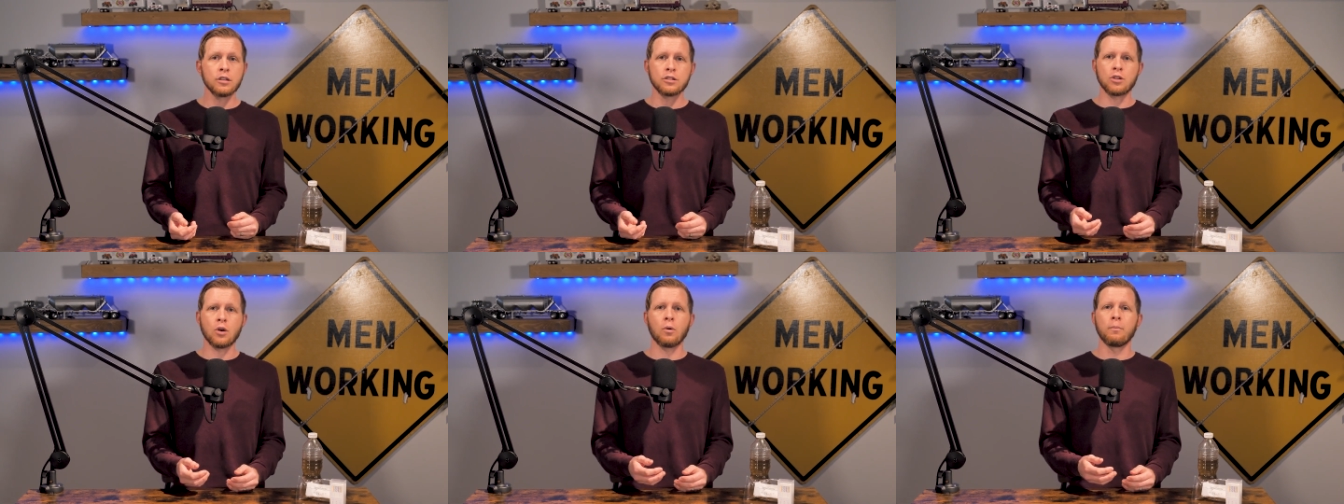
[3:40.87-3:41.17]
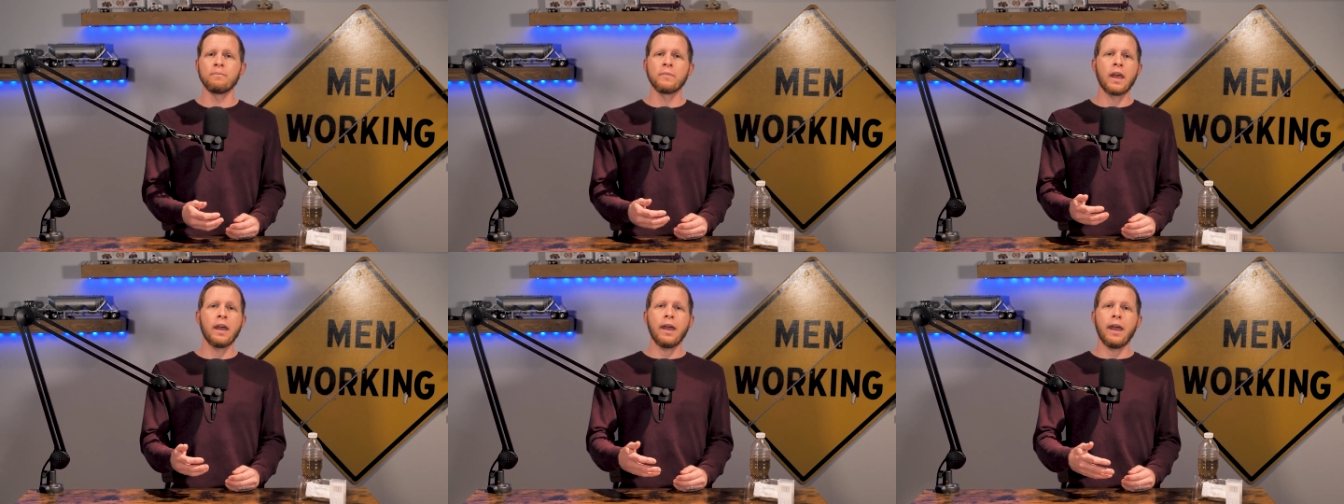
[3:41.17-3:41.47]

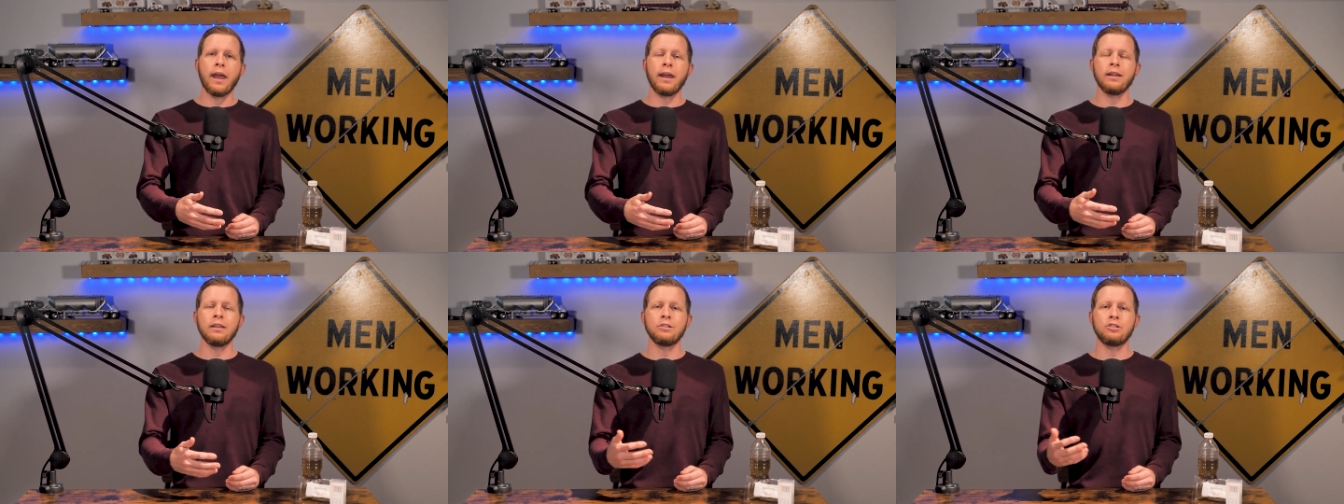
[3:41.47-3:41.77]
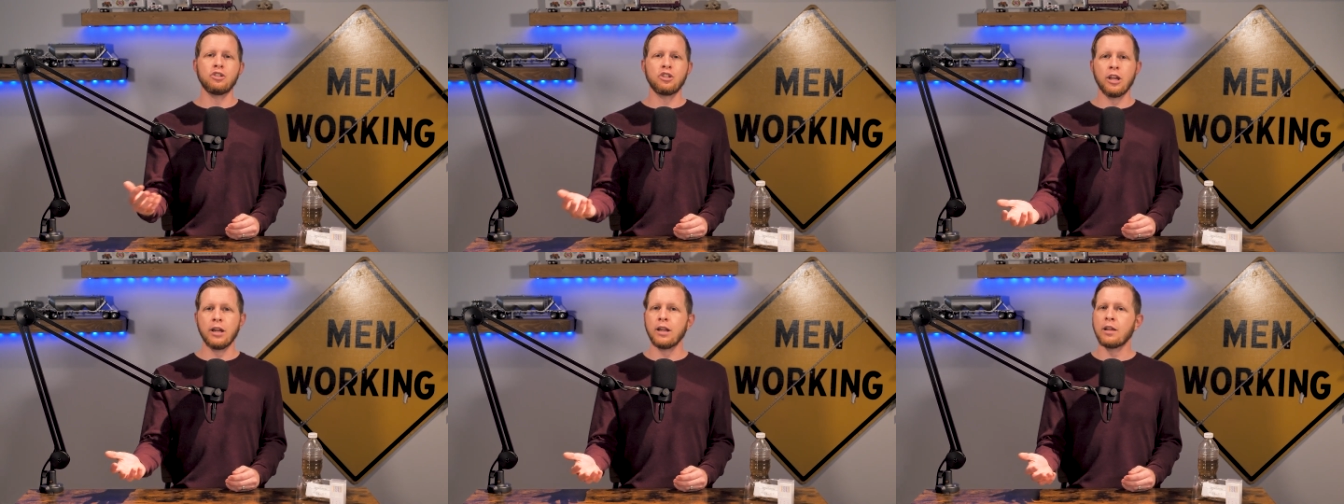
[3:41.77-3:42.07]
So any
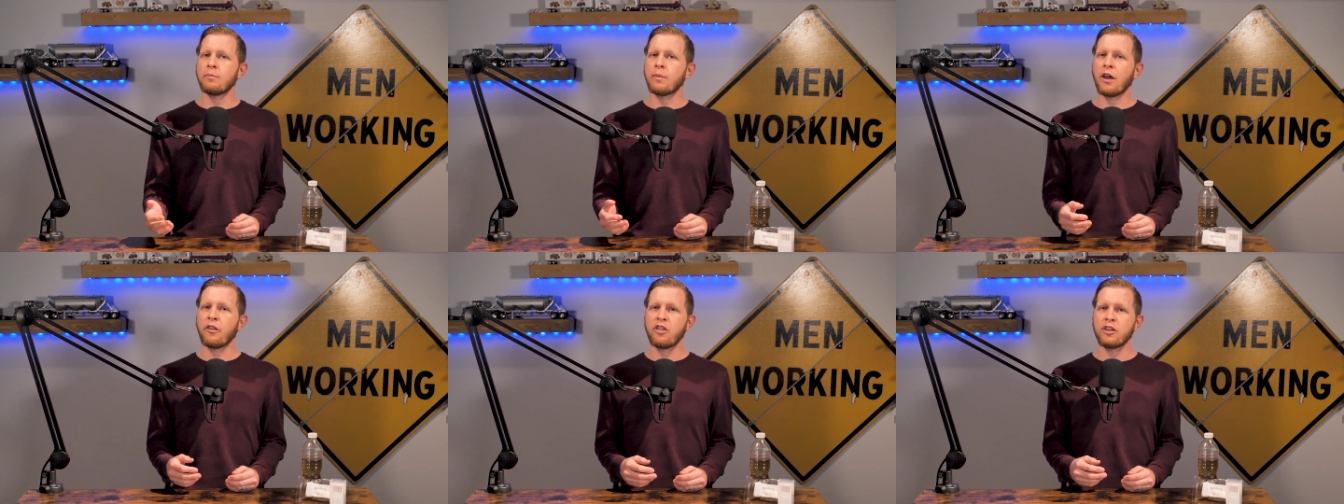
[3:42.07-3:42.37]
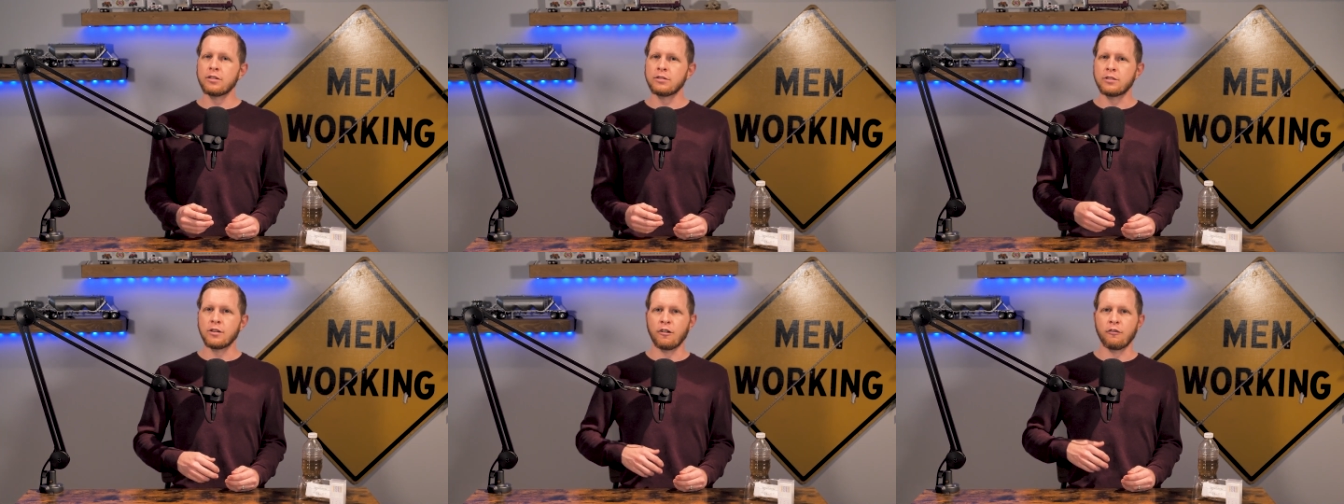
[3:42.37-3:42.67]
cheating
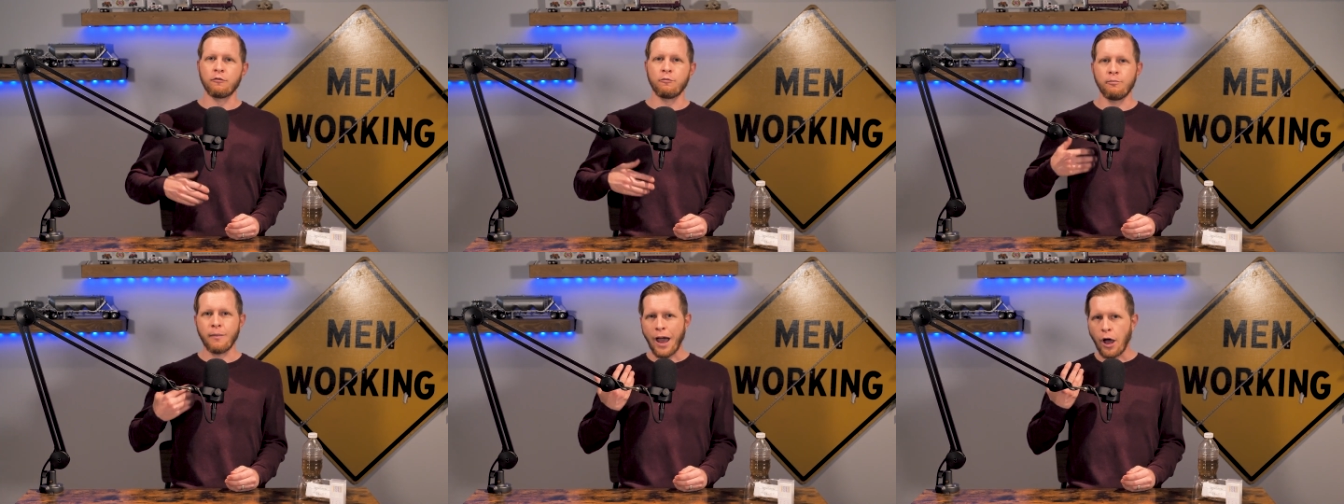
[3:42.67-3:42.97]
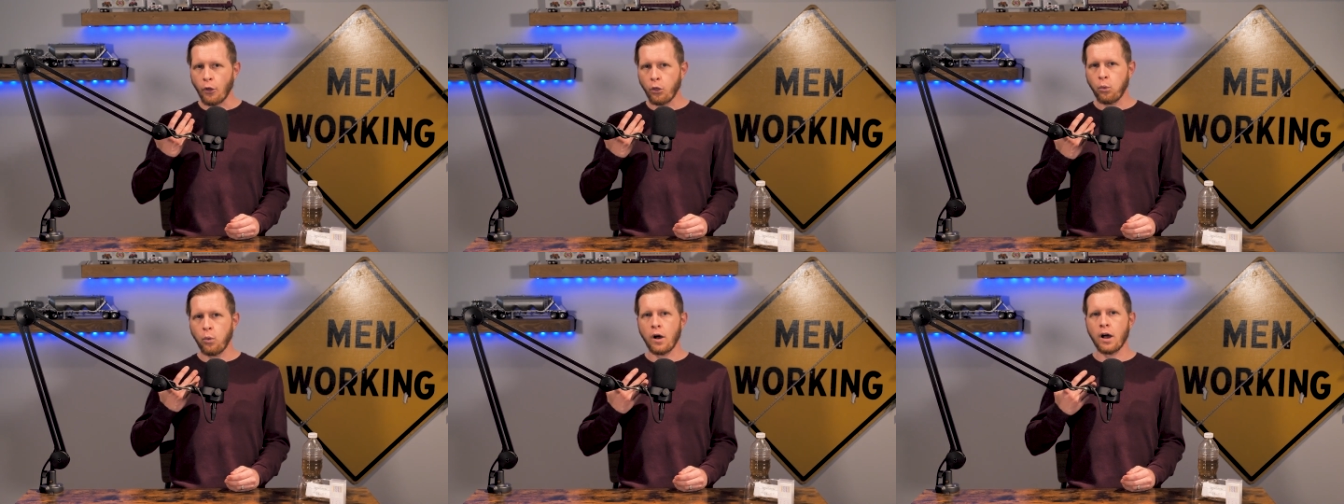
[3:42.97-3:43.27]
methods of
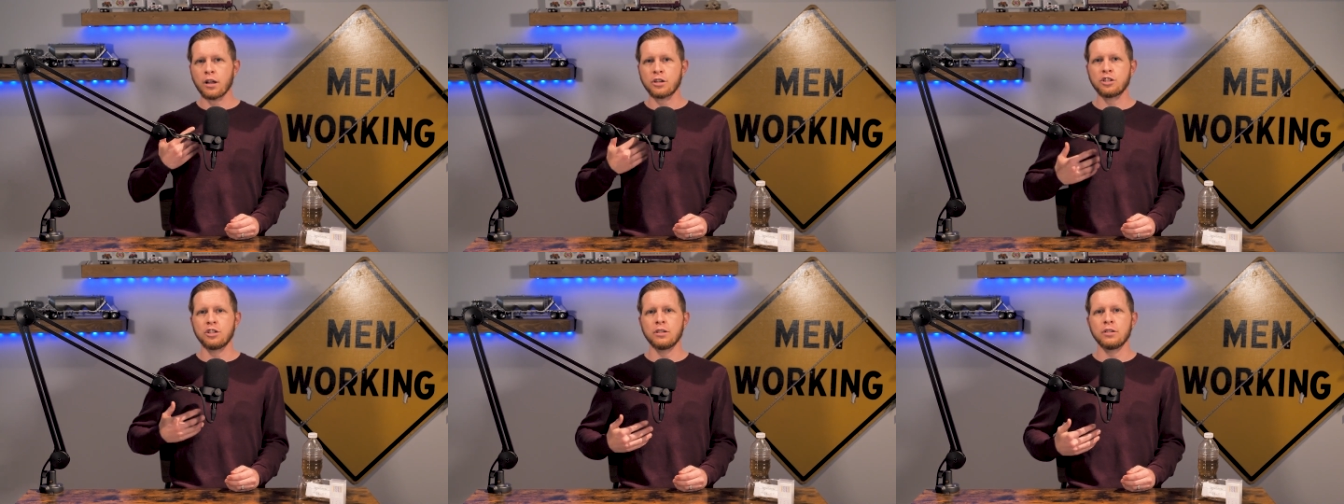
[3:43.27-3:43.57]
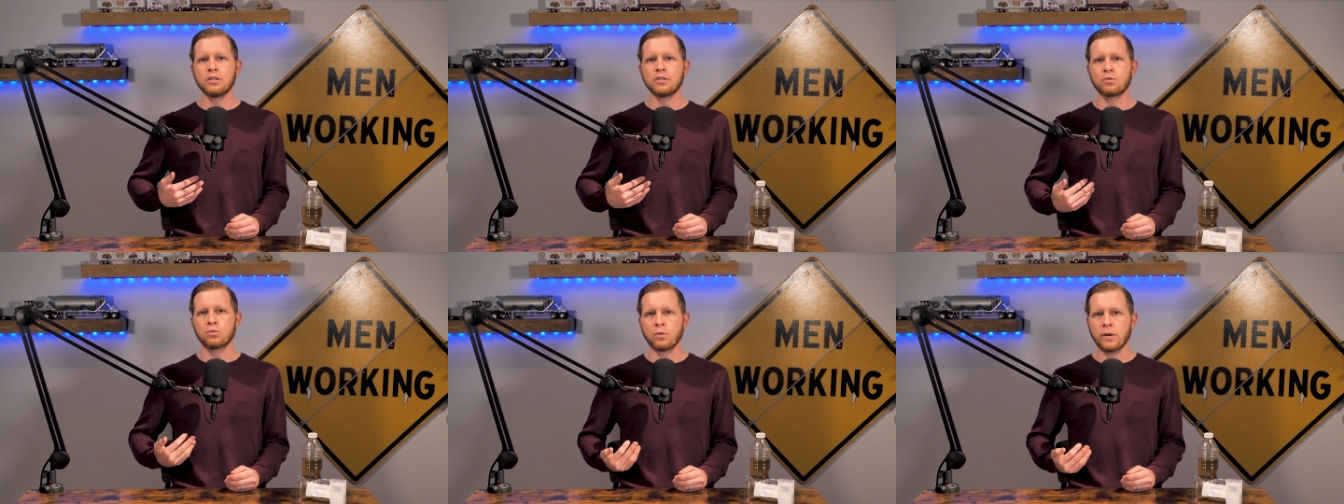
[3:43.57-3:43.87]

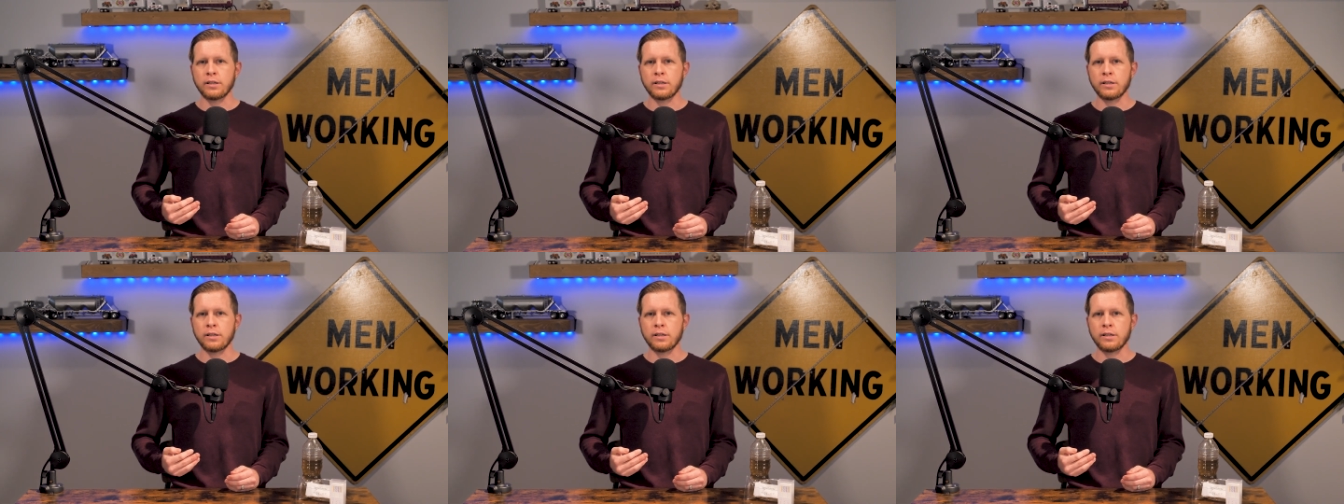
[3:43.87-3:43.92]
mouthwashes,